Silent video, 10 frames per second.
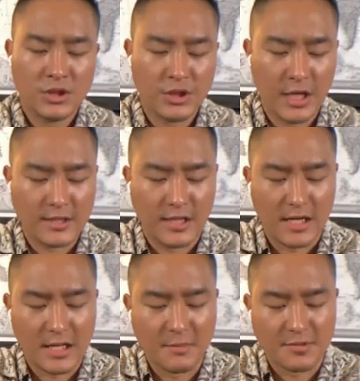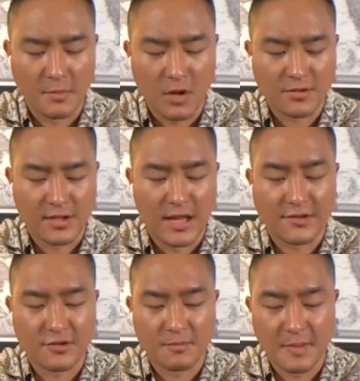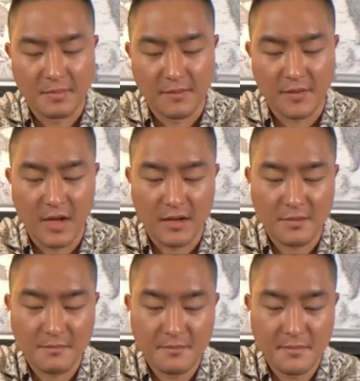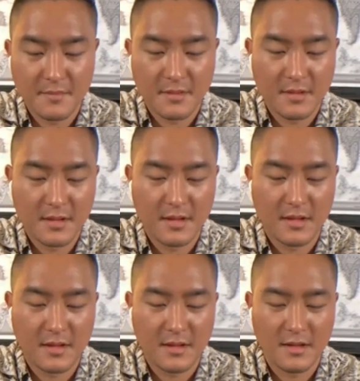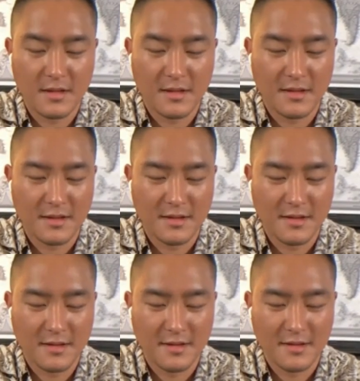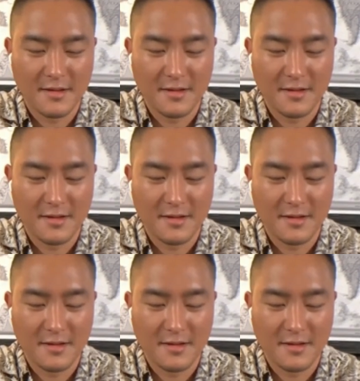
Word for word: Shot that. I give you some hearts and life to people of God. Uh, uh, uh,